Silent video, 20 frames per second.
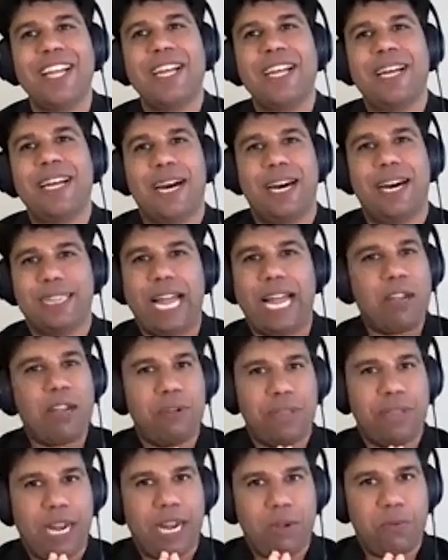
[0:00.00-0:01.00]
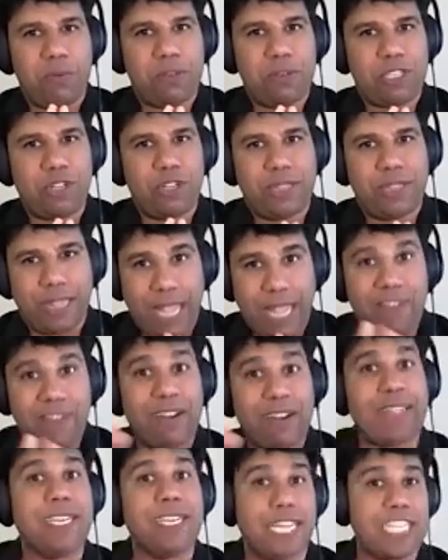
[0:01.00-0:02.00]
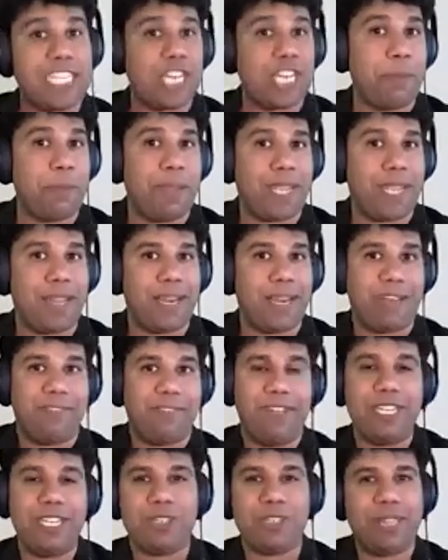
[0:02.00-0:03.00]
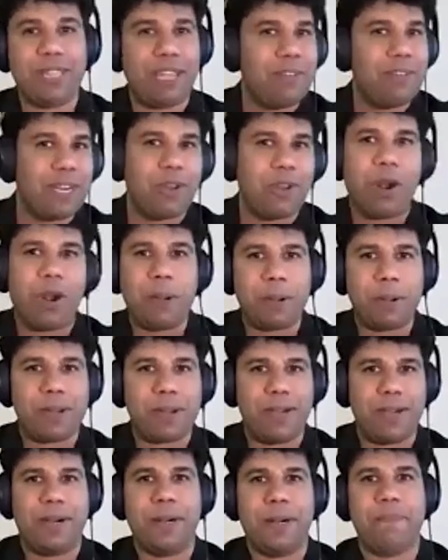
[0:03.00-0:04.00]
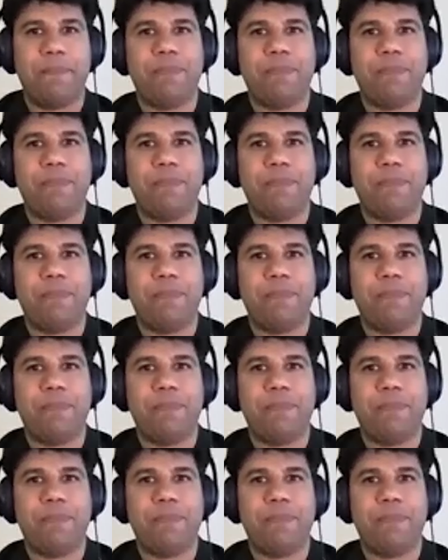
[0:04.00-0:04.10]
Uh, that that so they were at the decision making level, so they were not uh,